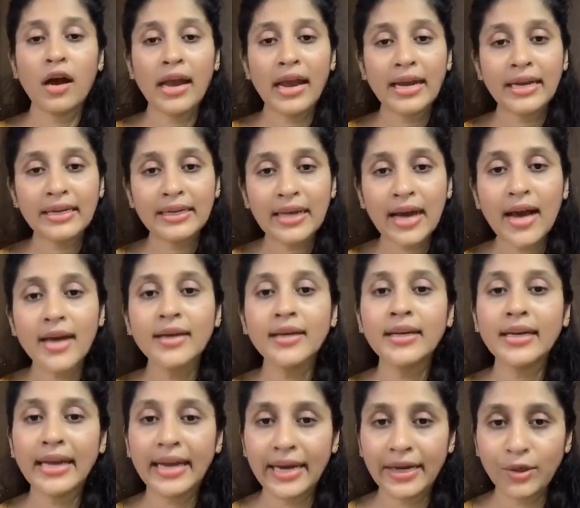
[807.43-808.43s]

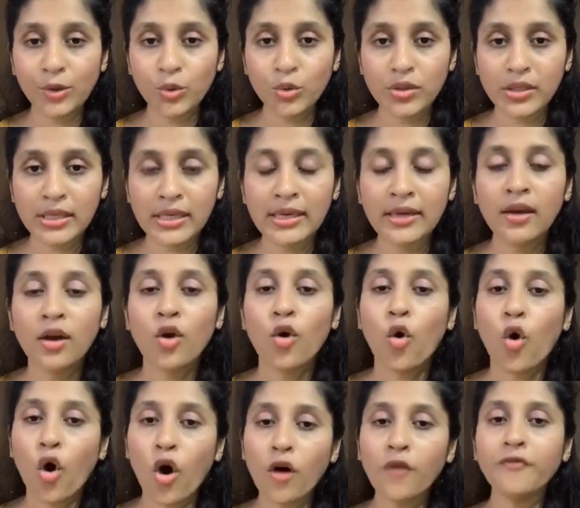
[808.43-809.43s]
entire a to z
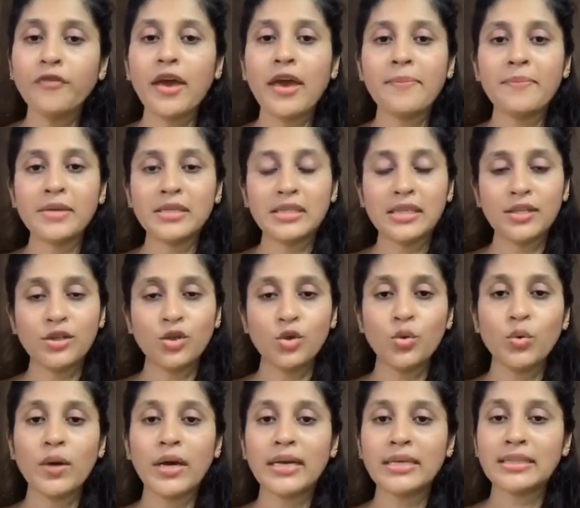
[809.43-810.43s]
of MSN
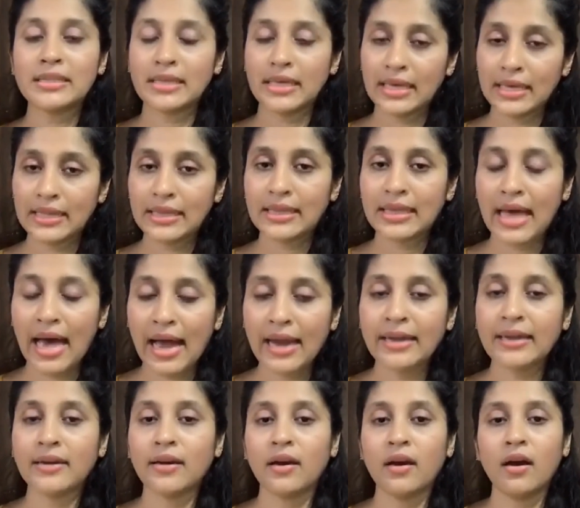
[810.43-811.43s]
US in
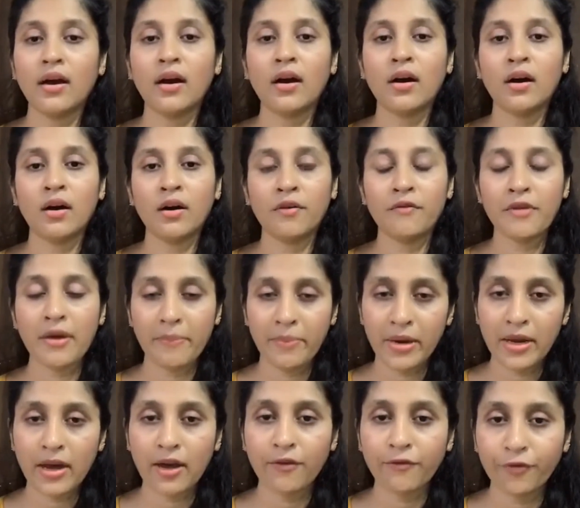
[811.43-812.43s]
that uh,
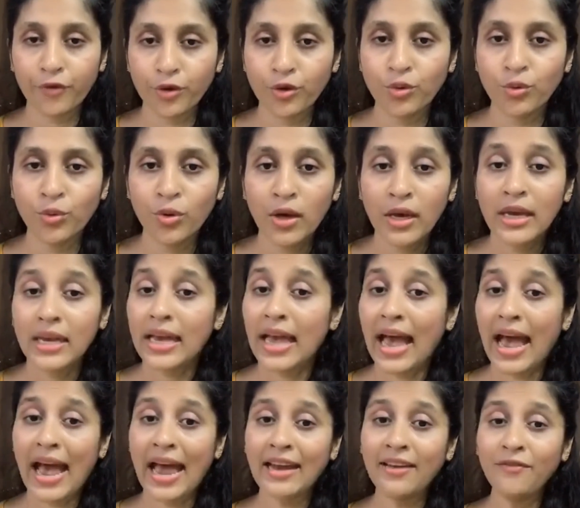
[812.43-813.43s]
webinar for you
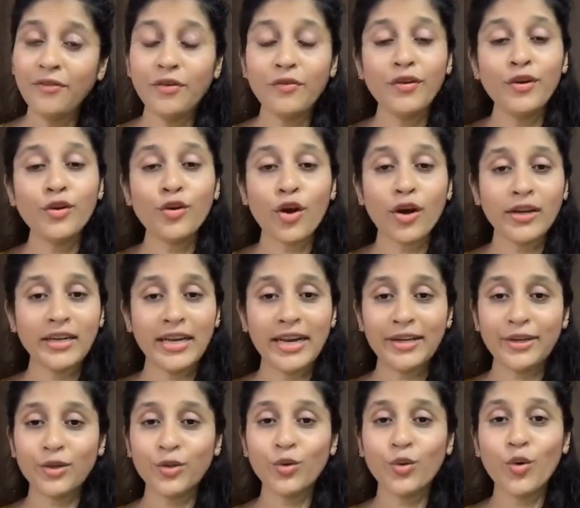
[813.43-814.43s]
and we will not
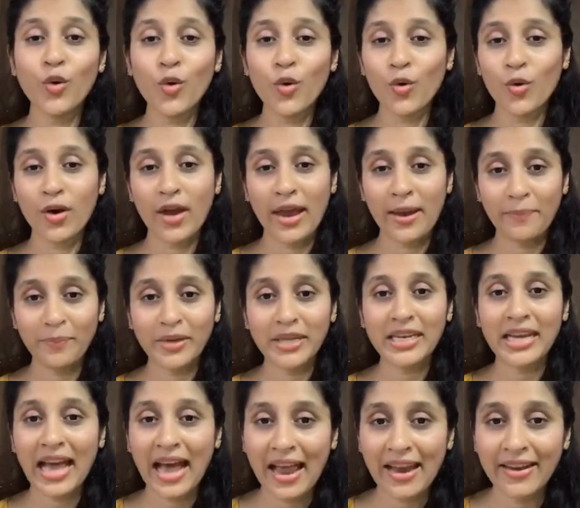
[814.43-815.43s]
let you go
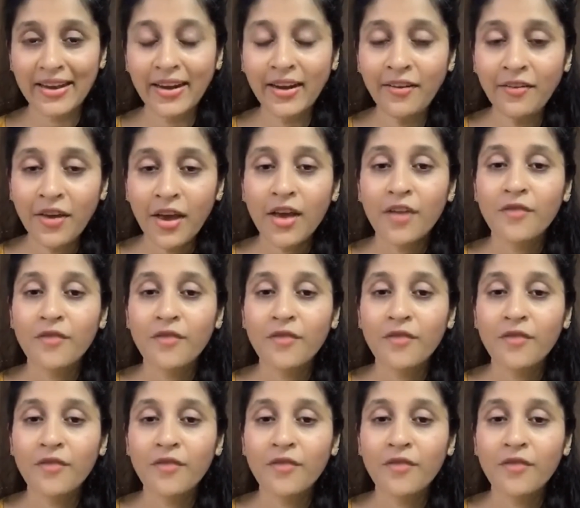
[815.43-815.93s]
empty handed